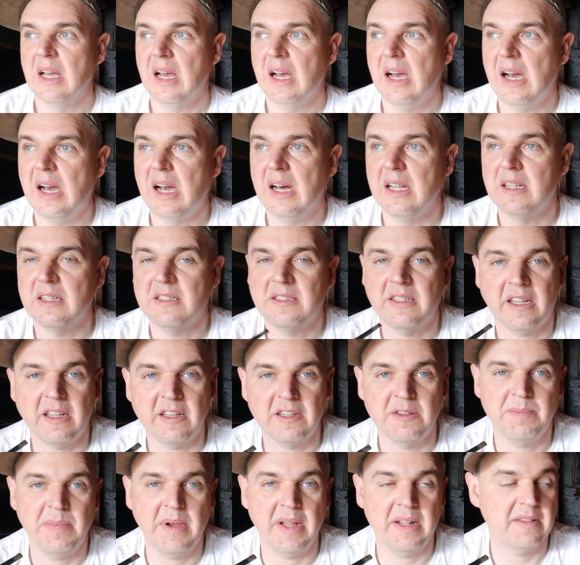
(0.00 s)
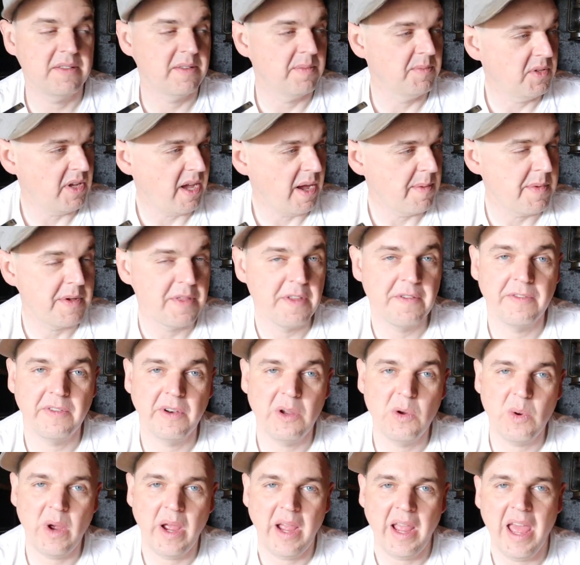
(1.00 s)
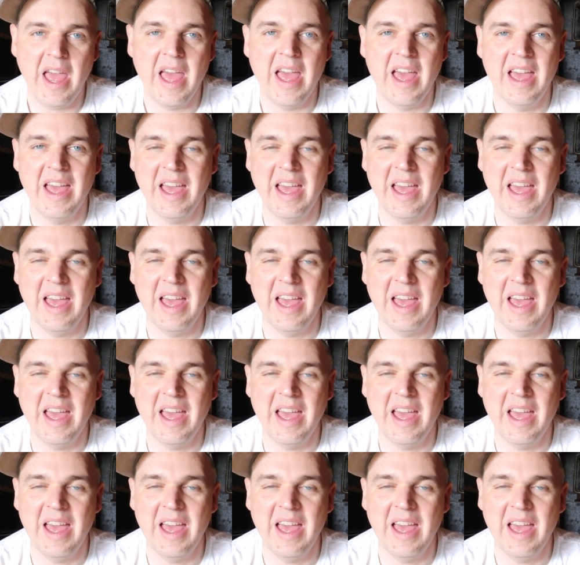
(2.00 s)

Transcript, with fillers: Uh, looks like I spent some time on the freeway.